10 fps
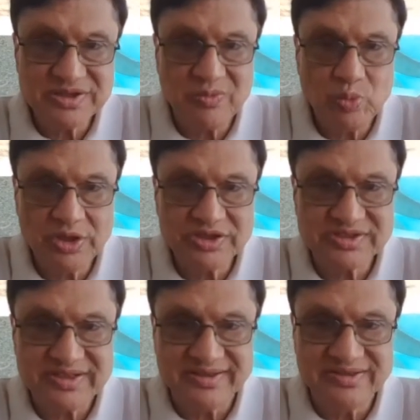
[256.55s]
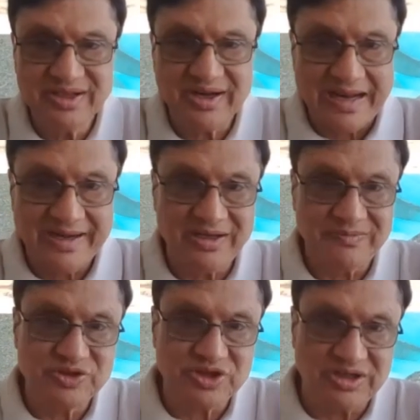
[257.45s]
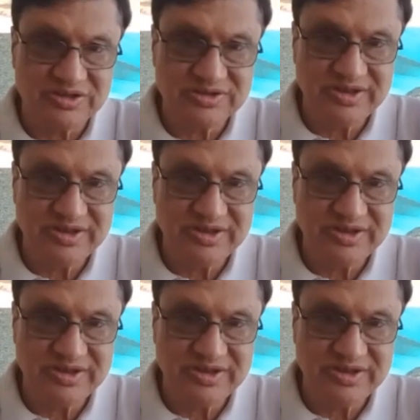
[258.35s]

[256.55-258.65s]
are worse than the random chance.